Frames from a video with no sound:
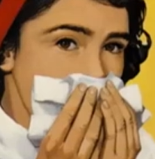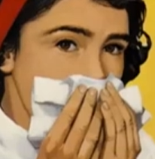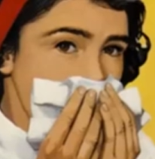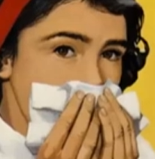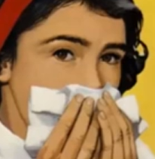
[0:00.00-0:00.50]
that
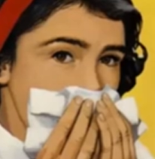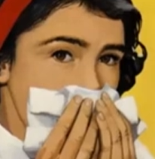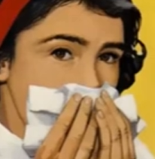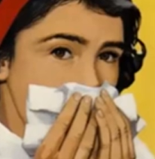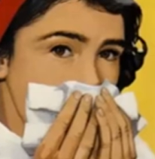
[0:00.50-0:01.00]
can happen
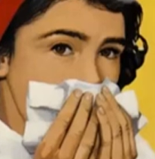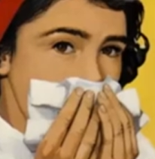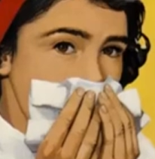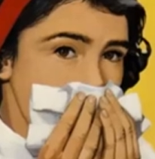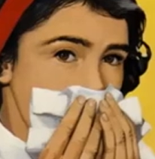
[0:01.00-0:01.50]
around
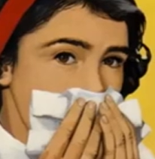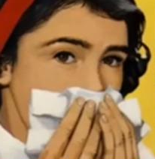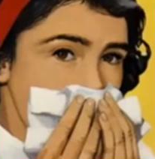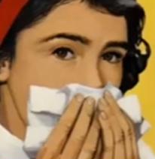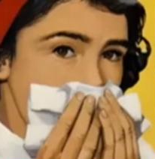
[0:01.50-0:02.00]
that is very
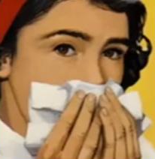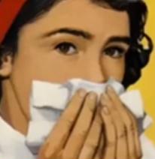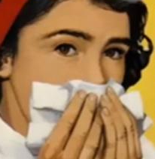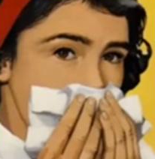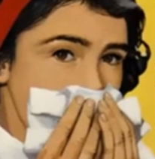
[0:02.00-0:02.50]

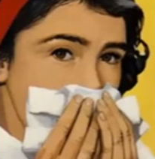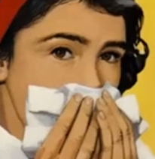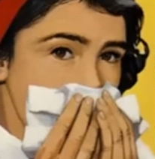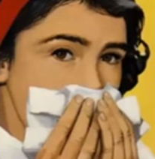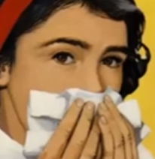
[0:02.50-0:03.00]
exciting.
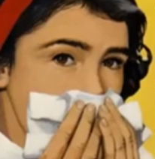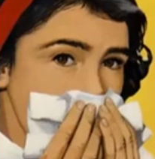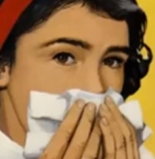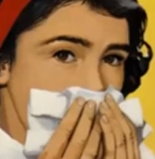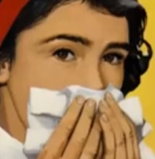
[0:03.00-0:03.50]
Um,
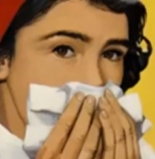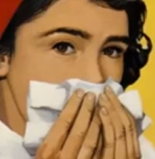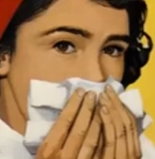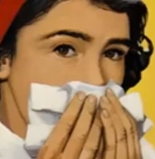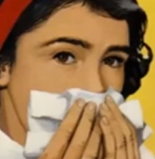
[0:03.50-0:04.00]
Dr. Joia
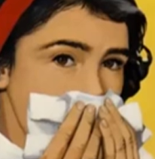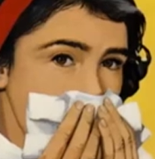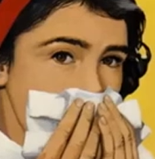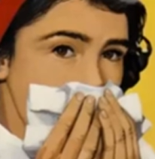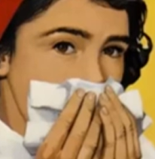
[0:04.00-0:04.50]
Mukherjee, who's
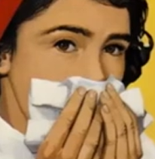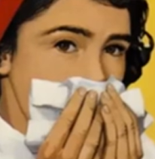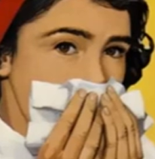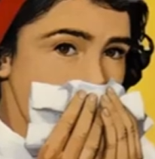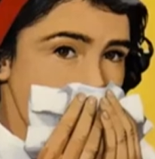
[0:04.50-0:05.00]
another of
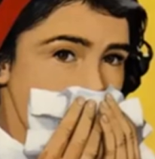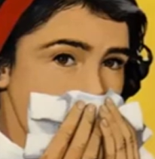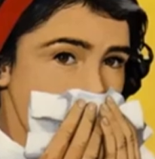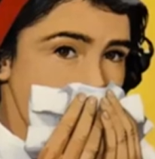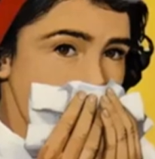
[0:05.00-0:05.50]
my
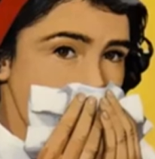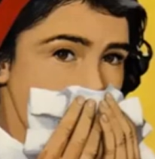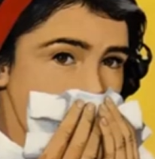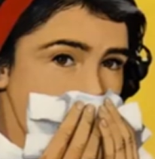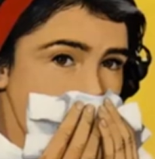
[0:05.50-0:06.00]
heroines
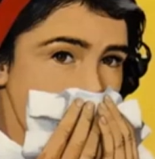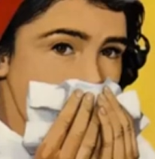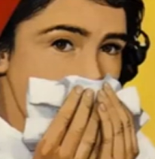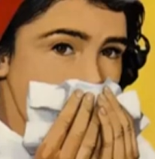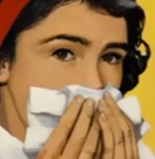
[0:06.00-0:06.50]
from the
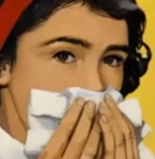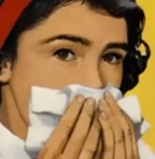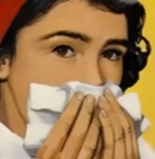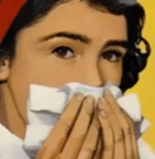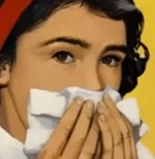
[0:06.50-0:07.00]

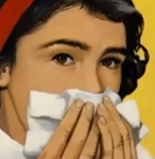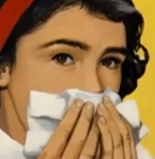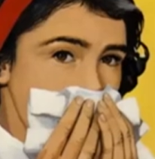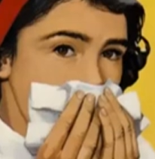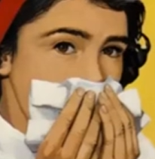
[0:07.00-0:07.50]
uh,
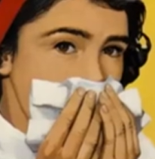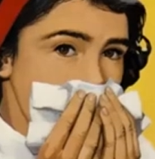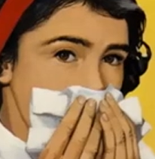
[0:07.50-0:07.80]
heroes from